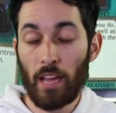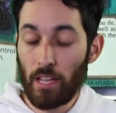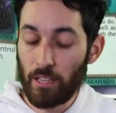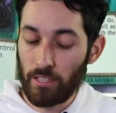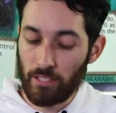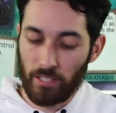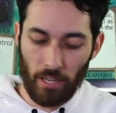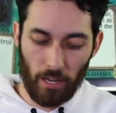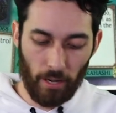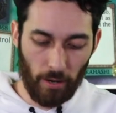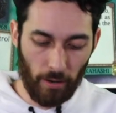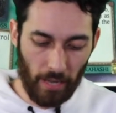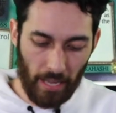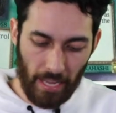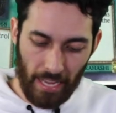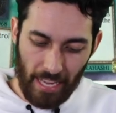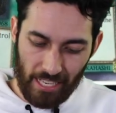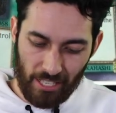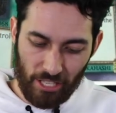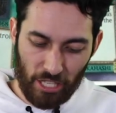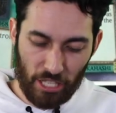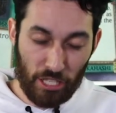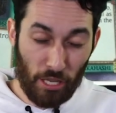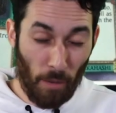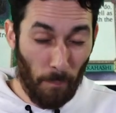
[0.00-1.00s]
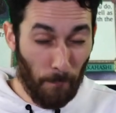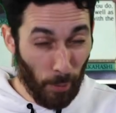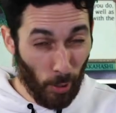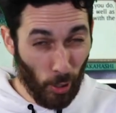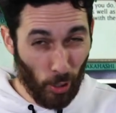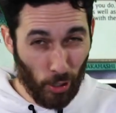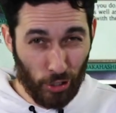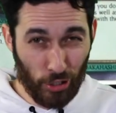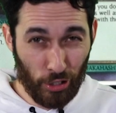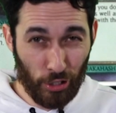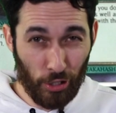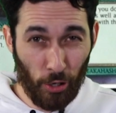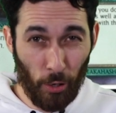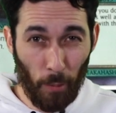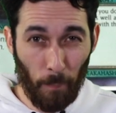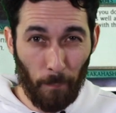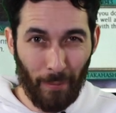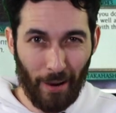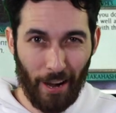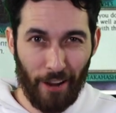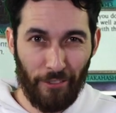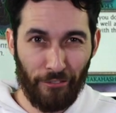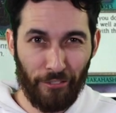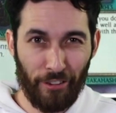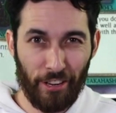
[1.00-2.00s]
So it's just a personal
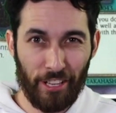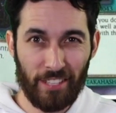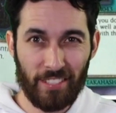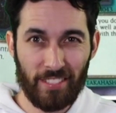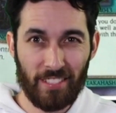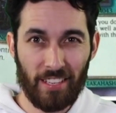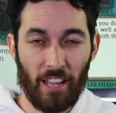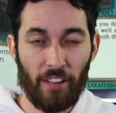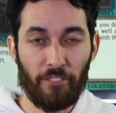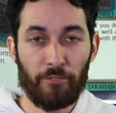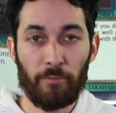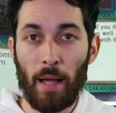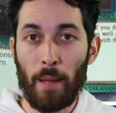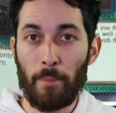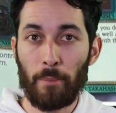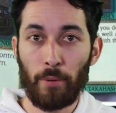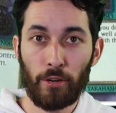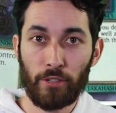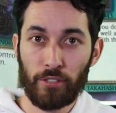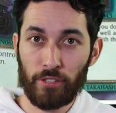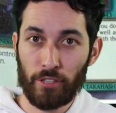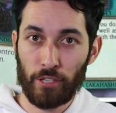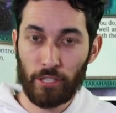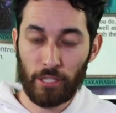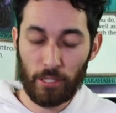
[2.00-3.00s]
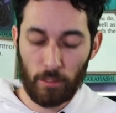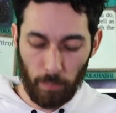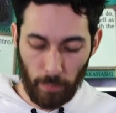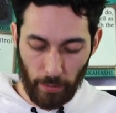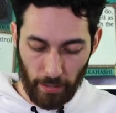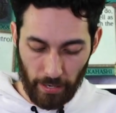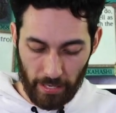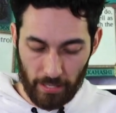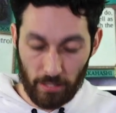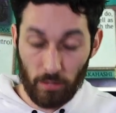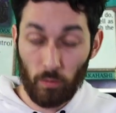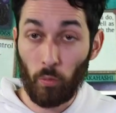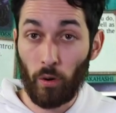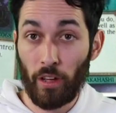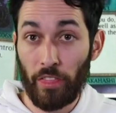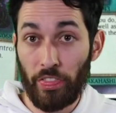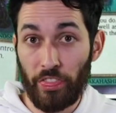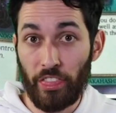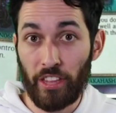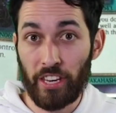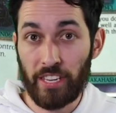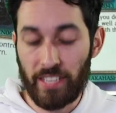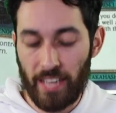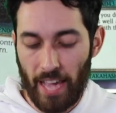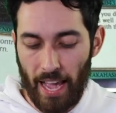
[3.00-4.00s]
preference of my personal experience with
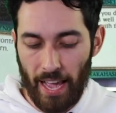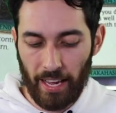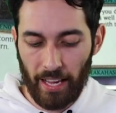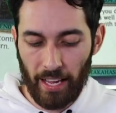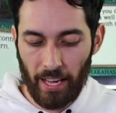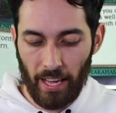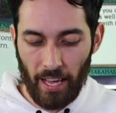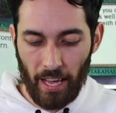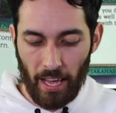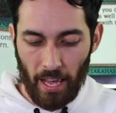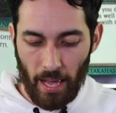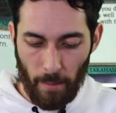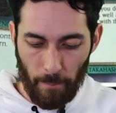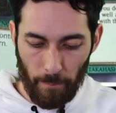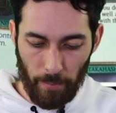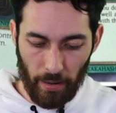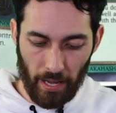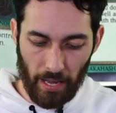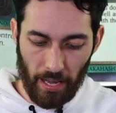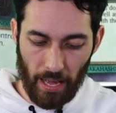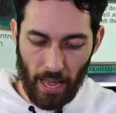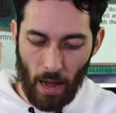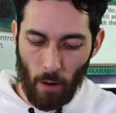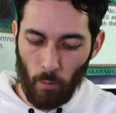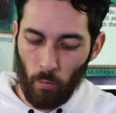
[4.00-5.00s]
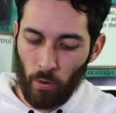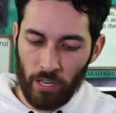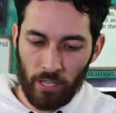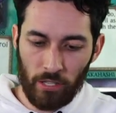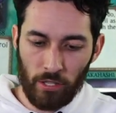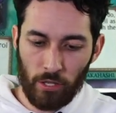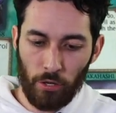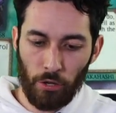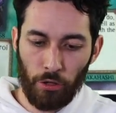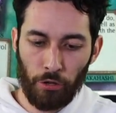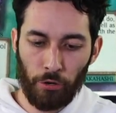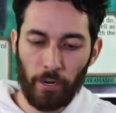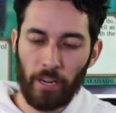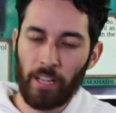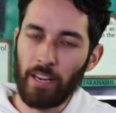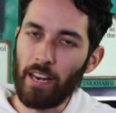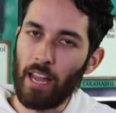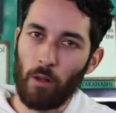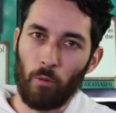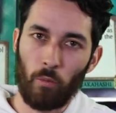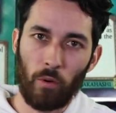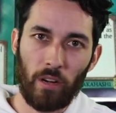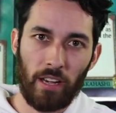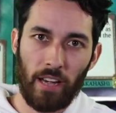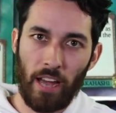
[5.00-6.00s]
the deck, but I wouldn't do 3 and I
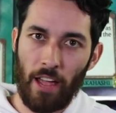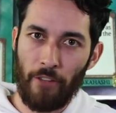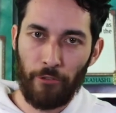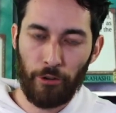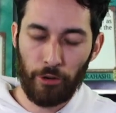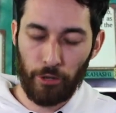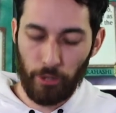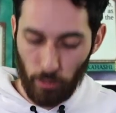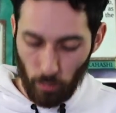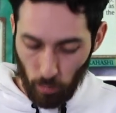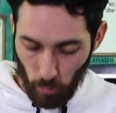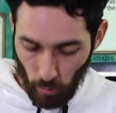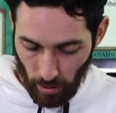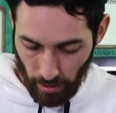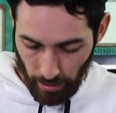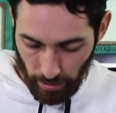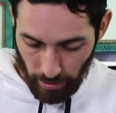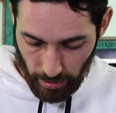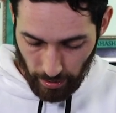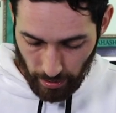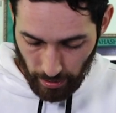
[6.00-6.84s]
would never do 1.